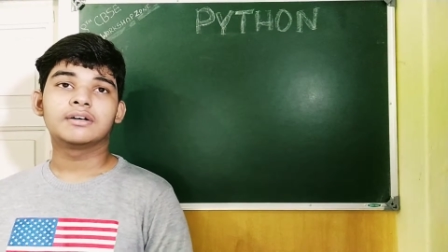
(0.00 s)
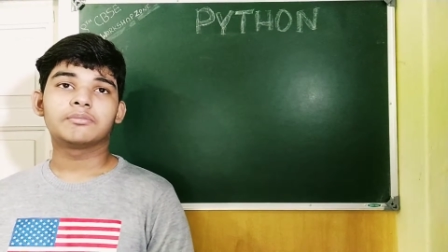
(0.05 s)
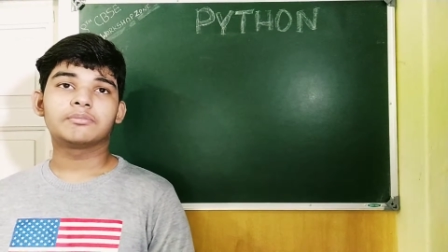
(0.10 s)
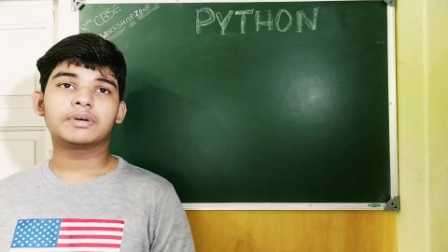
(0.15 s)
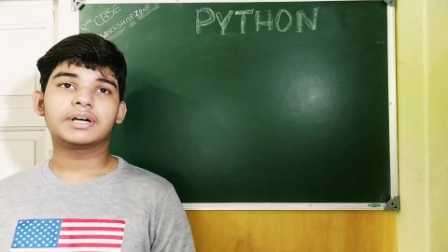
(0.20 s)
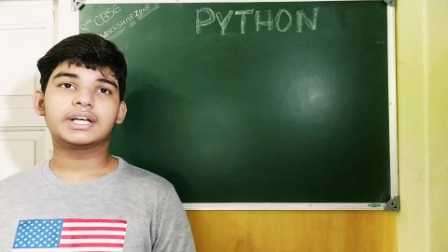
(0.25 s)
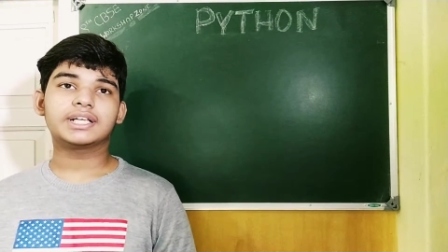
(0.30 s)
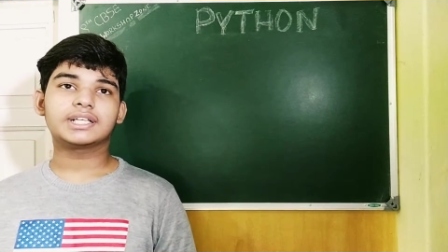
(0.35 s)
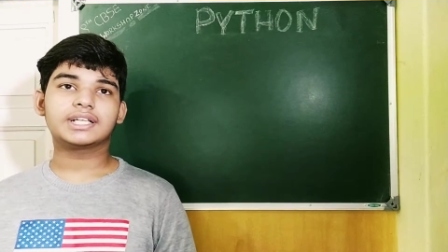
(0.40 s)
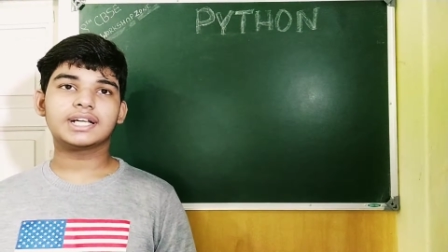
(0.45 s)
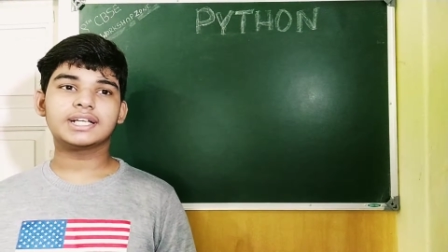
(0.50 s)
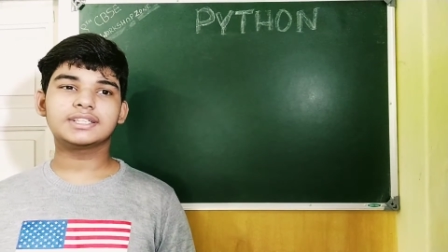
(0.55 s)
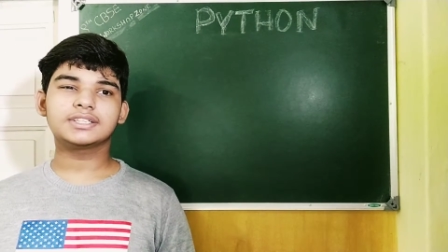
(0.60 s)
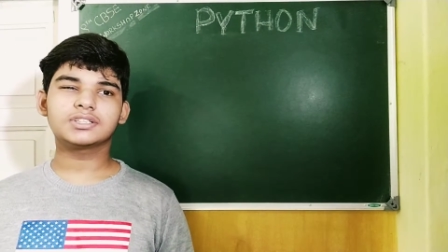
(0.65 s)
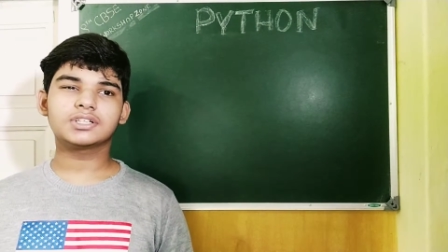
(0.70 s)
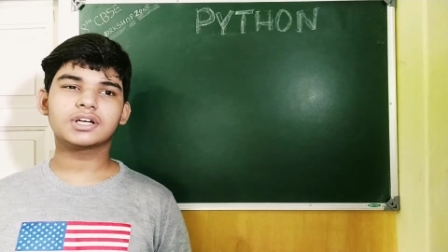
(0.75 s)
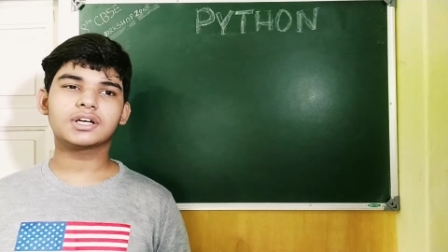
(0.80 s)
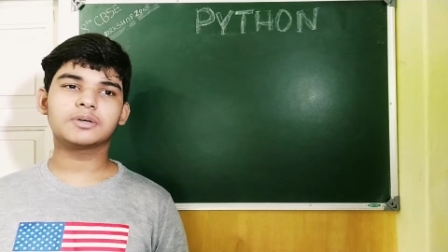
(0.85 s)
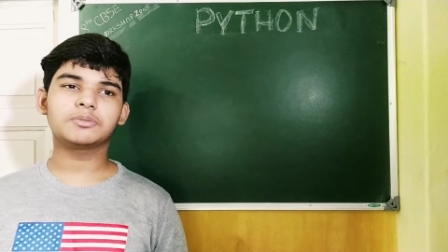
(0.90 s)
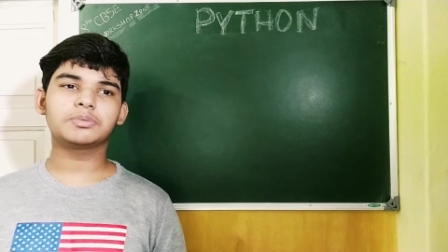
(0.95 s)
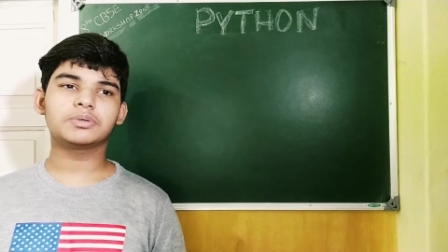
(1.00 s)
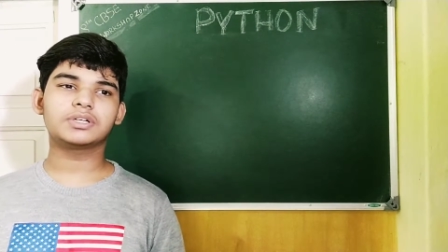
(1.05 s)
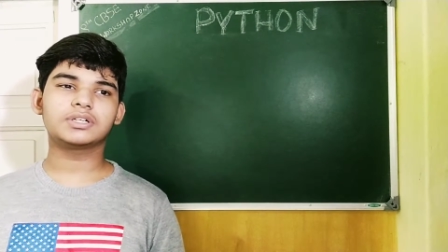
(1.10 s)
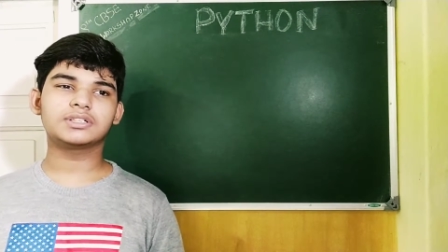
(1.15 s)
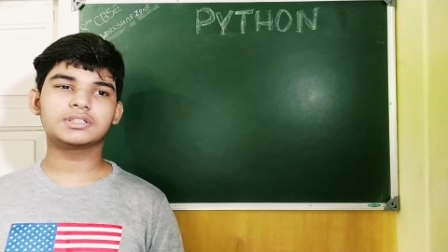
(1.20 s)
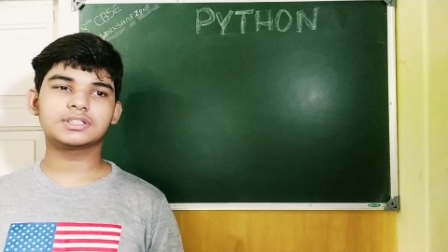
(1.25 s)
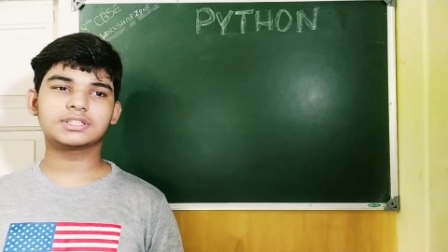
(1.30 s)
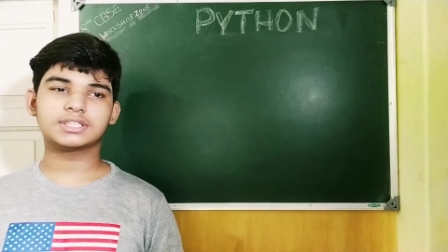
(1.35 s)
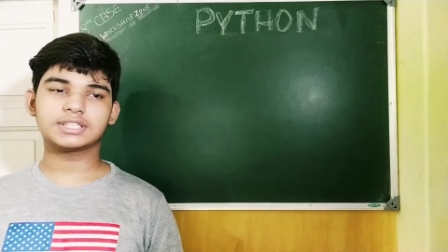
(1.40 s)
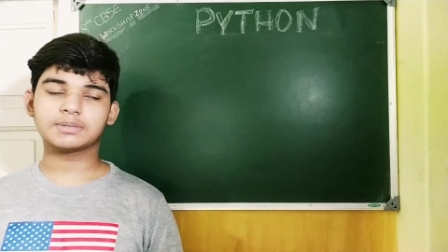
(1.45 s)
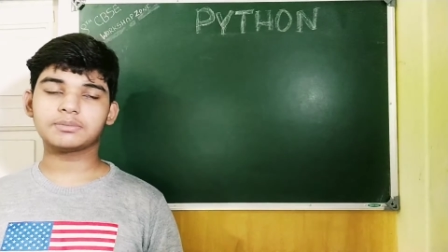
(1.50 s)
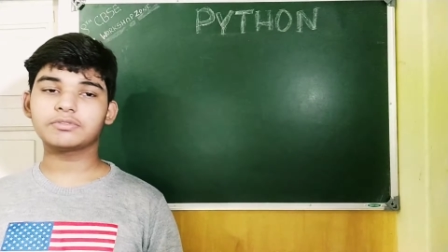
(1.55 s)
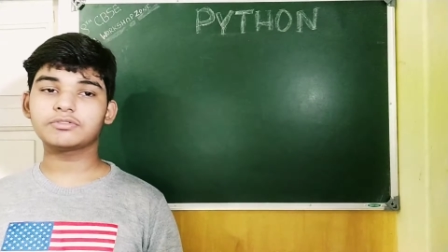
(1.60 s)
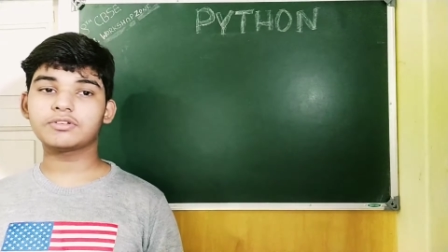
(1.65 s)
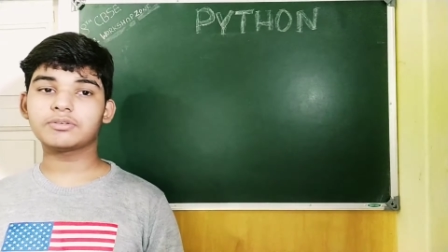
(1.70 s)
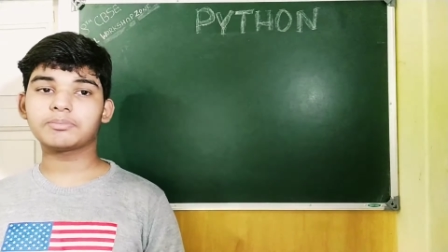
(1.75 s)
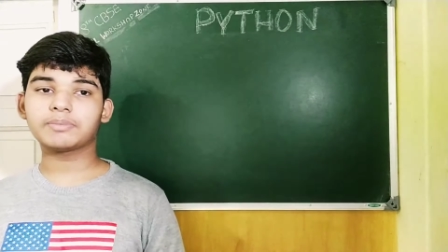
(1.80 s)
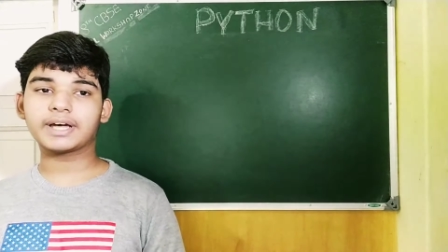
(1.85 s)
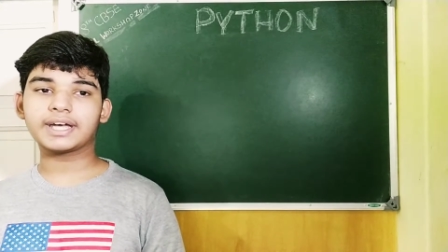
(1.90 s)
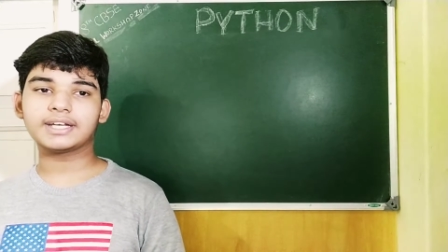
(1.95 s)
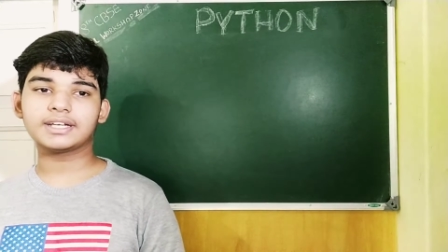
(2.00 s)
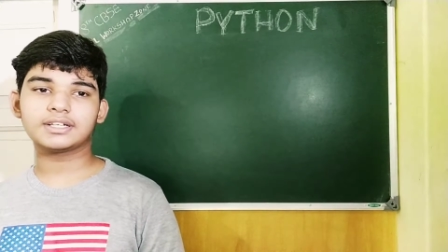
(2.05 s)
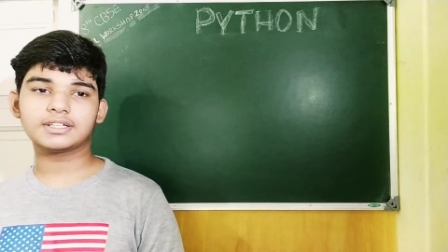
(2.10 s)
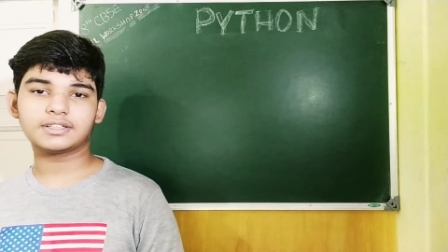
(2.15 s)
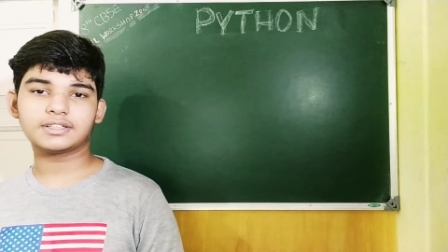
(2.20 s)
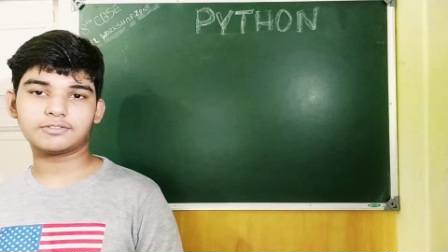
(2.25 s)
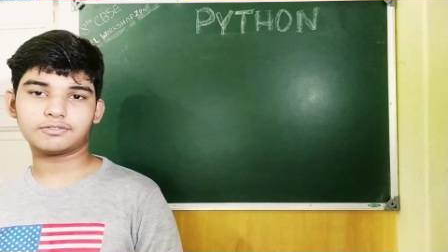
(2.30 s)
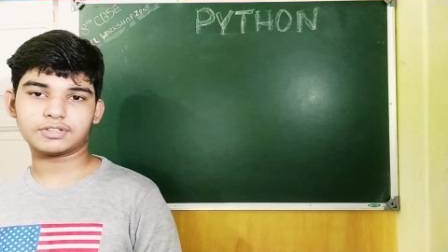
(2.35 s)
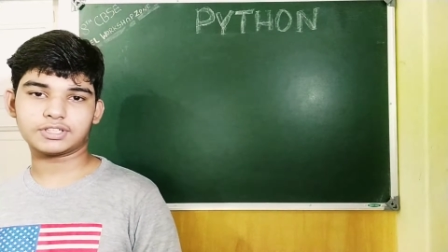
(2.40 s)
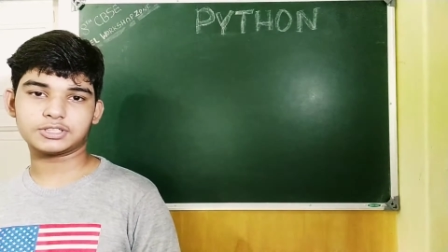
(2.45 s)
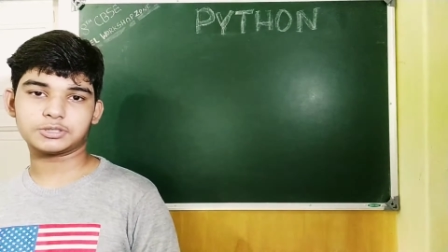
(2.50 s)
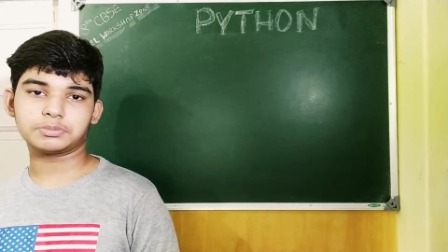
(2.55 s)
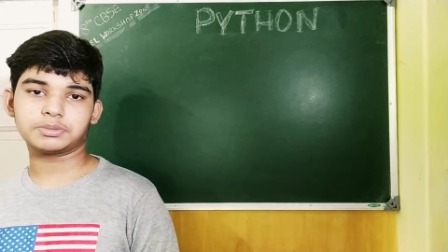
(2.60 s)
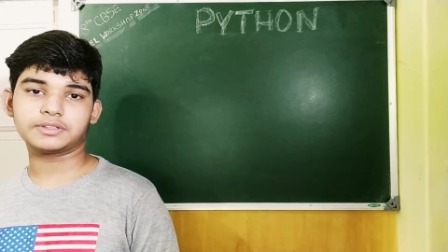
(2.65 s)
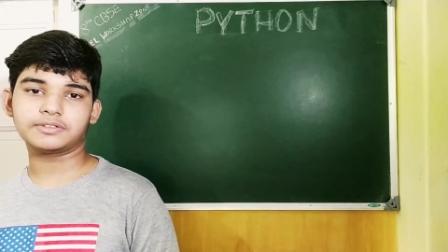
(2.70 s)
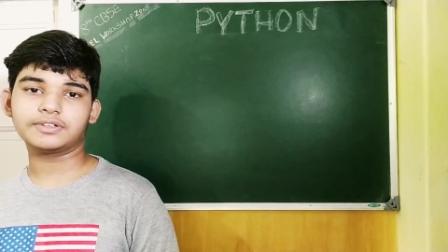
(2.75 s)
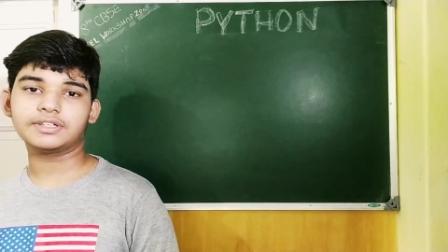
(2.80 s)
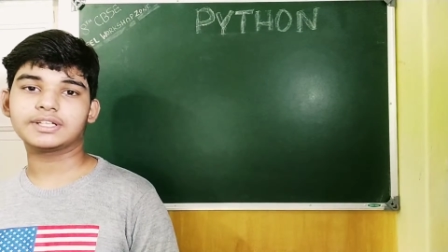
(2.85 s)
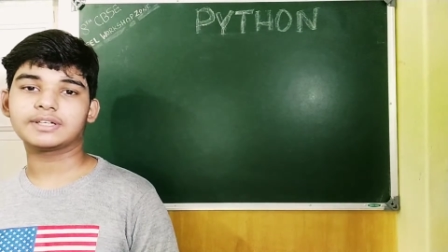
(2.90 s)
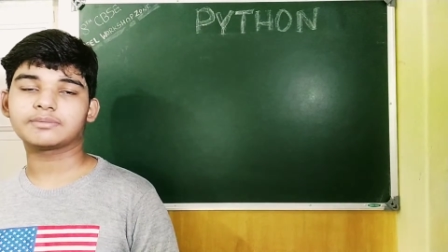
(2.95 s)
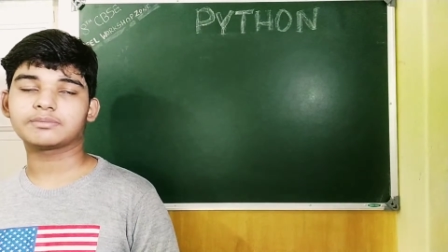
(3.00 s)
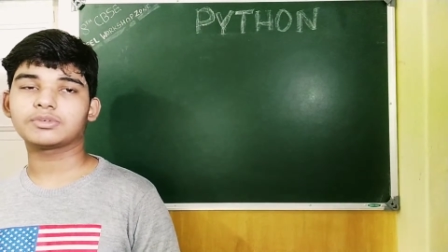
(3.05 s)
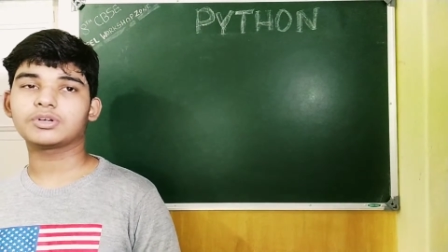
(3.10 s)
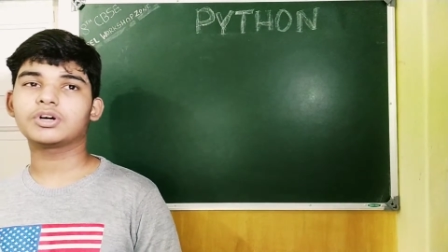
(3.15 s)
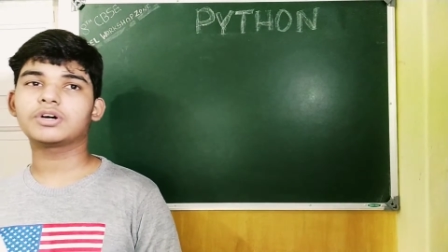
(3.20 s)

But let's talk about some of the minor difference between them,